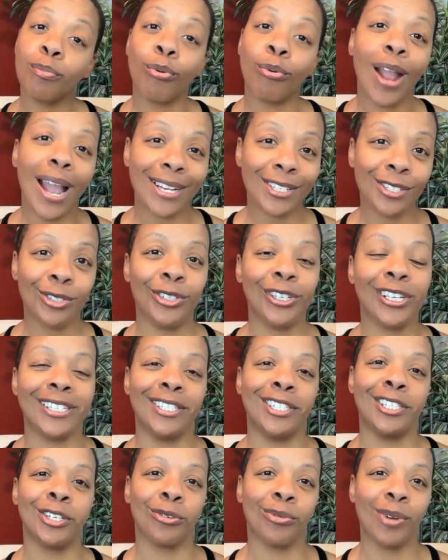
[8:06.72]
the practical
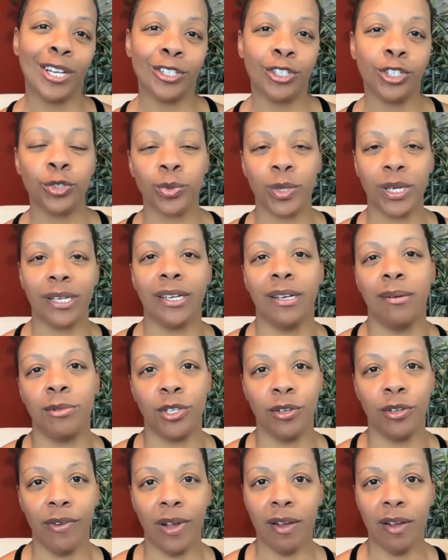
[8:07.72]
considerations when it
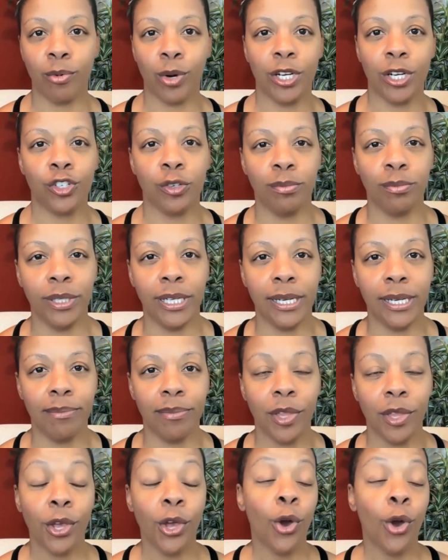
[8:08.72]
comes to vibration plate?
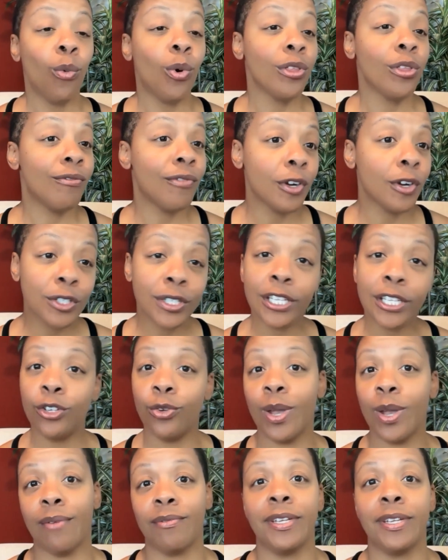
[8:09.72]
Well, the first thing
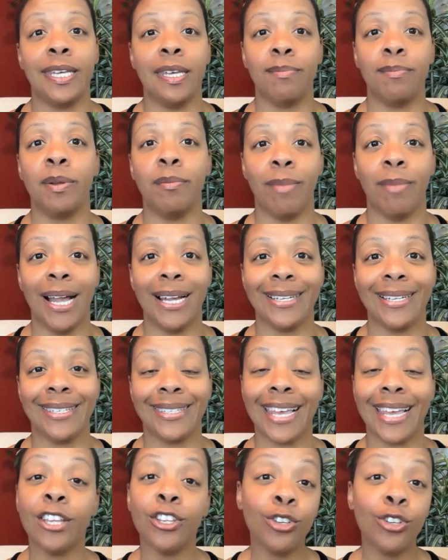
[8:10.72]
you have to keep in mind
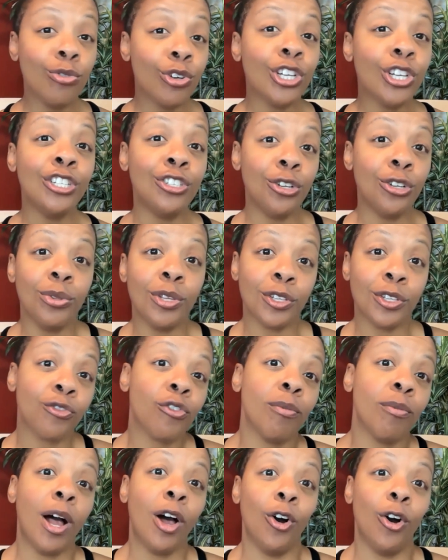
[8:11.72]
is that you could do this
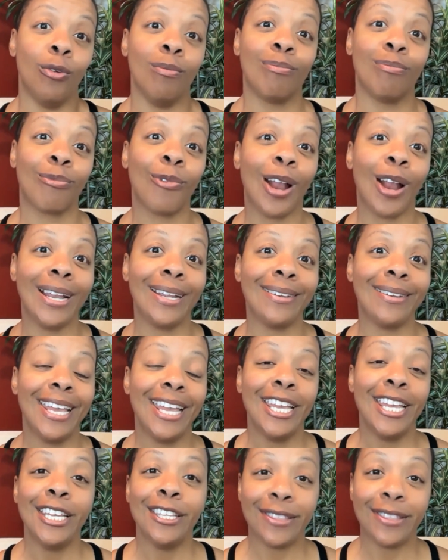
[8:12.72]
from home, right?
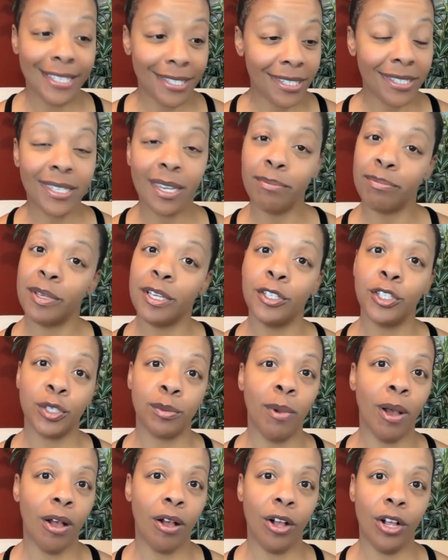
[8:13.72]
This is something
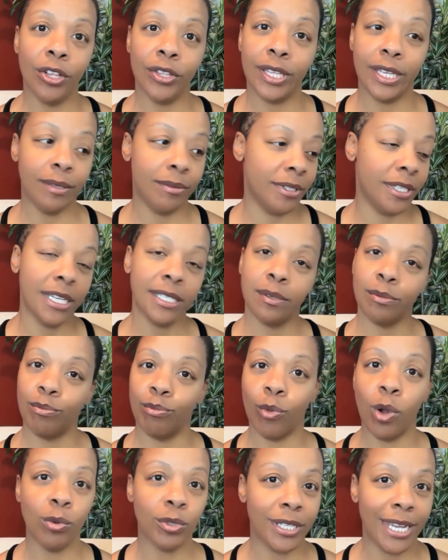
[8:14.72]
small that
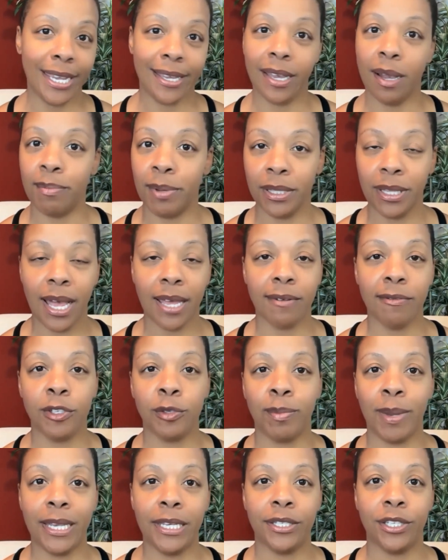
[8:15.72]
won't take up a lot of
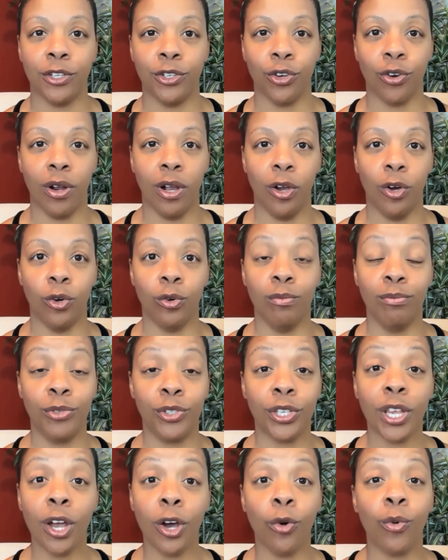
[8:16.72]
space in your home.
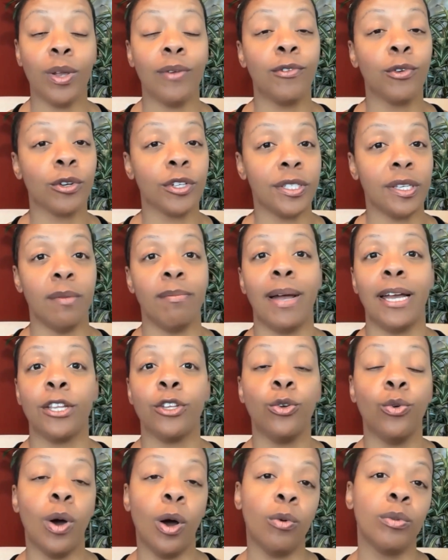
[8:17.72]
So if you're
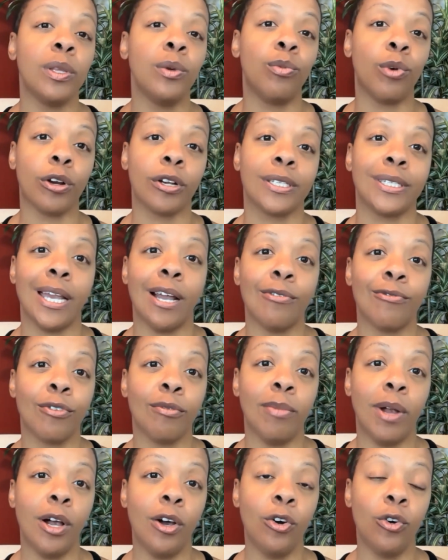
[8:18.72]
somebody who only works out
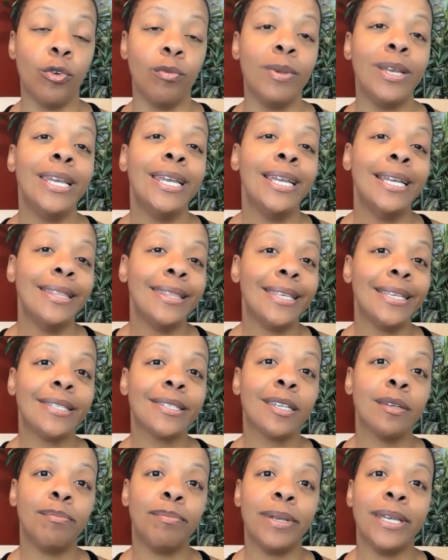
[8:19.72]
from home,
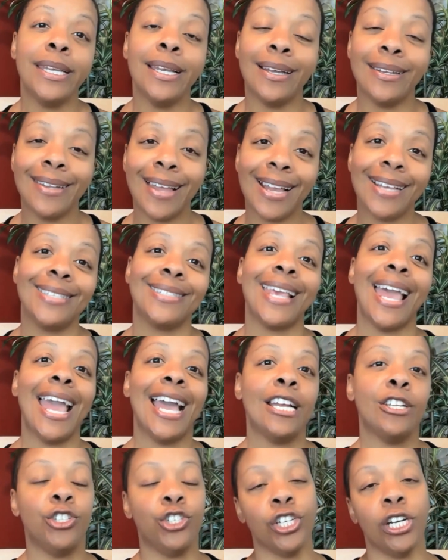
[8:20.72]
this could be a nice
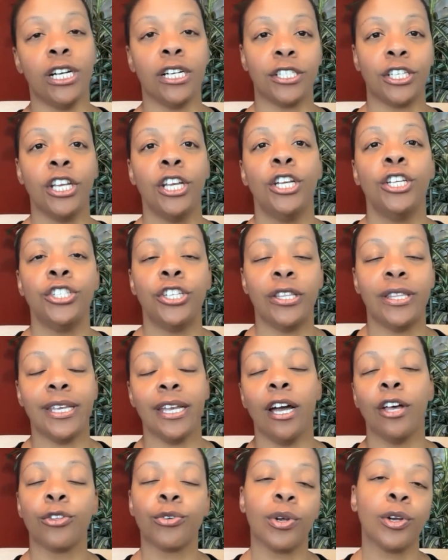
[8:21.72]
adjunct to
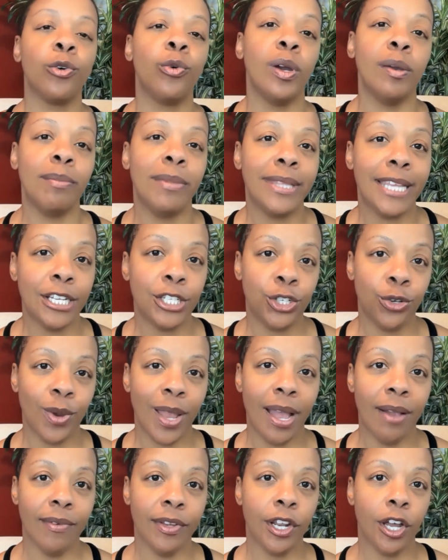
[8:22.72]
the other equipment that you
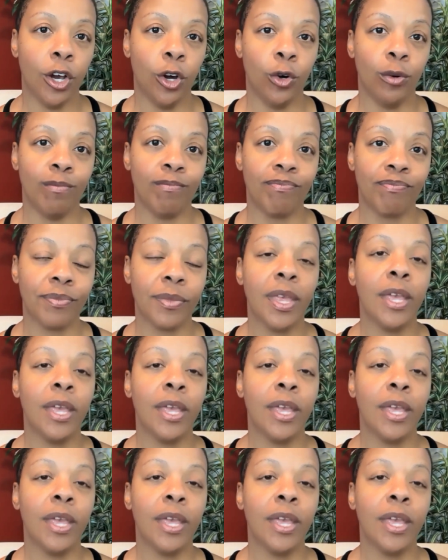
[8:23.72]
have at home.